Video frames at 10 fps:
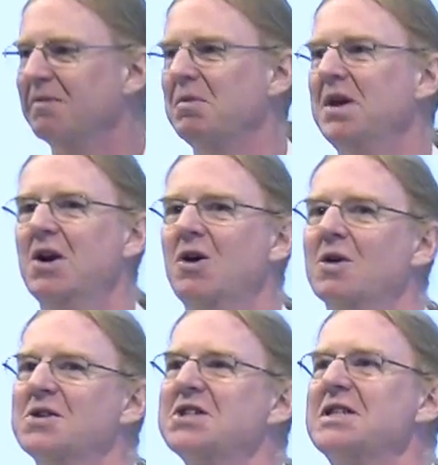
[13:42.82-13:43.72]
you know,
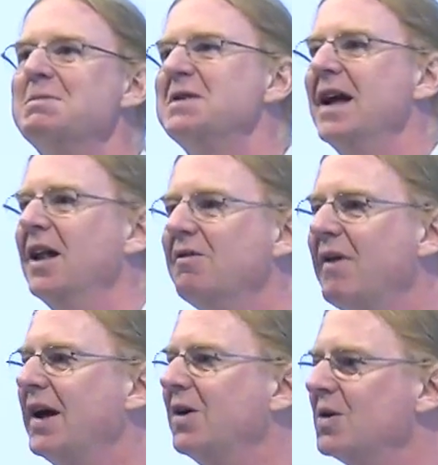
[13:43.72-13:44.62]
or systems in
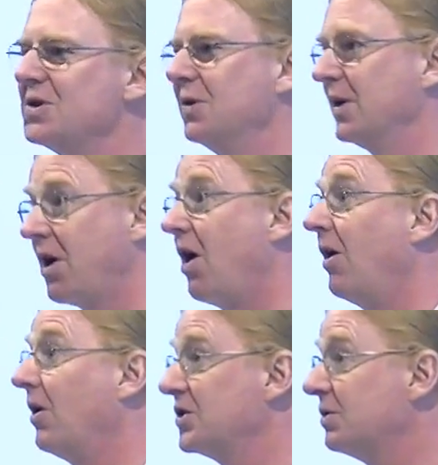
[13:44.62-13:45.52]
elevators or in
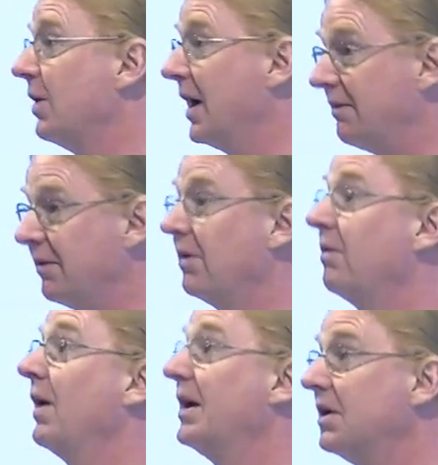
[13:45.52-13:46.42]
cars or whatever,
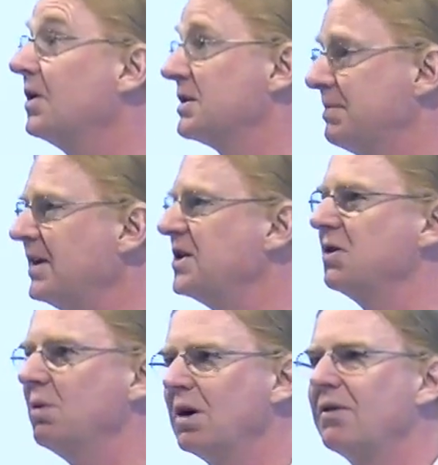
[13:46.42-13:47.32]
right? They're expected
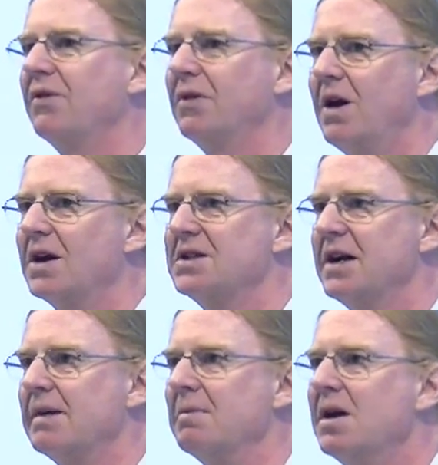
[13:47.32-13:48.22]
to work for a long
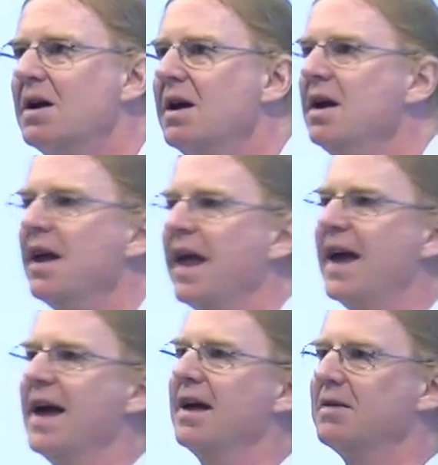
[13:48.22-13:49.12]
time.
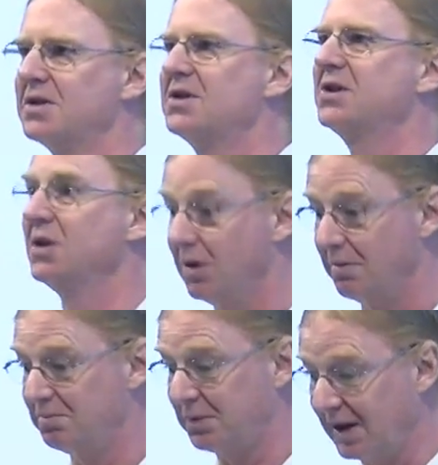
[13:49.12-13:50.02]
And
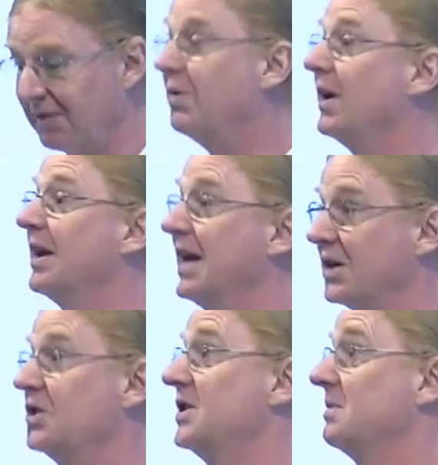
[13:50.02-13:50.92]
so if we can
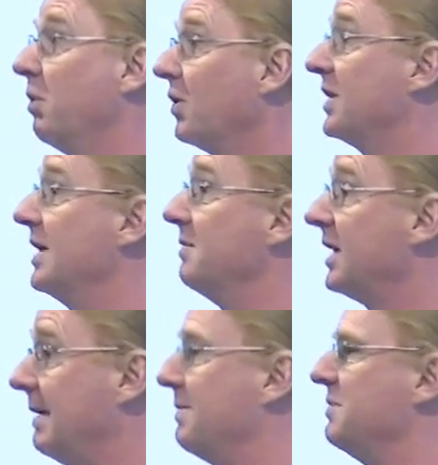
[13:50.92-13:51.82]
actually support them
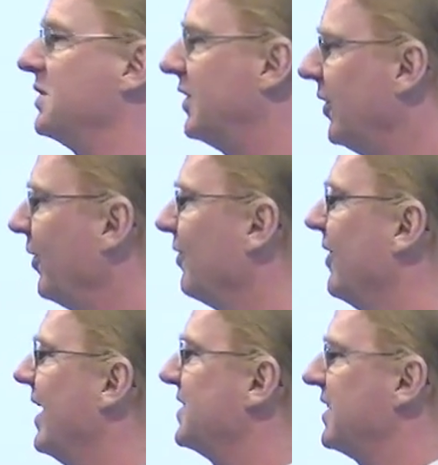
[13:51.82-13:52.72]
and keep them secure
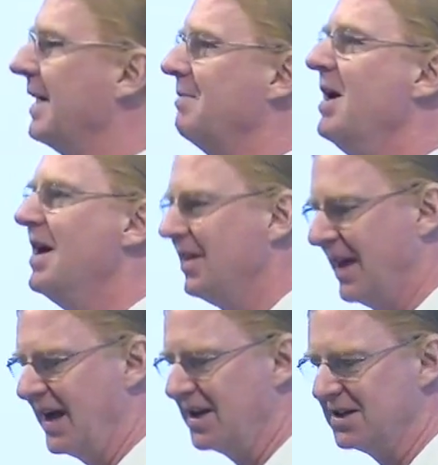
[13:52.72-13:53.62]
over that time,
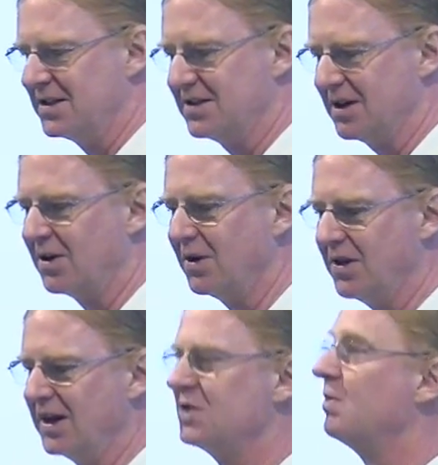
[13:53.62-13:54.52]
that is a good thing as